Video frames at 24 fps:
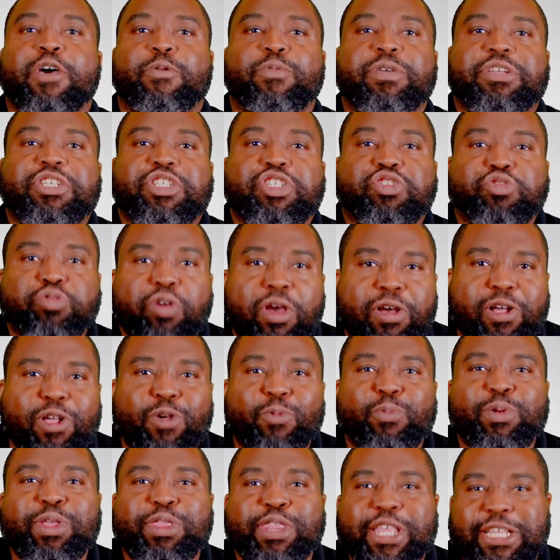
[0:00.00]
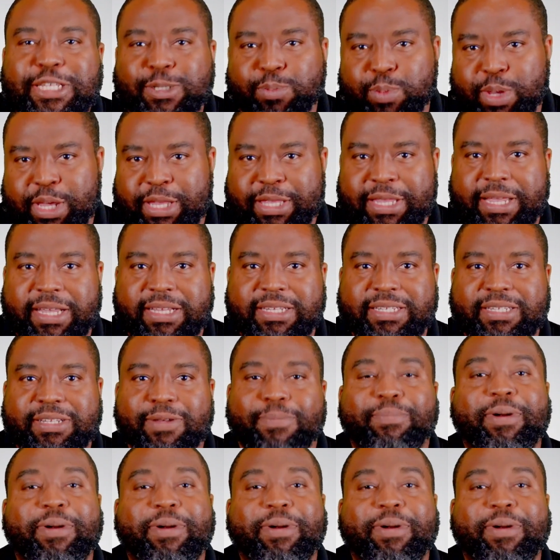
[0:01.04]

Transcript: we struggle with this weakness.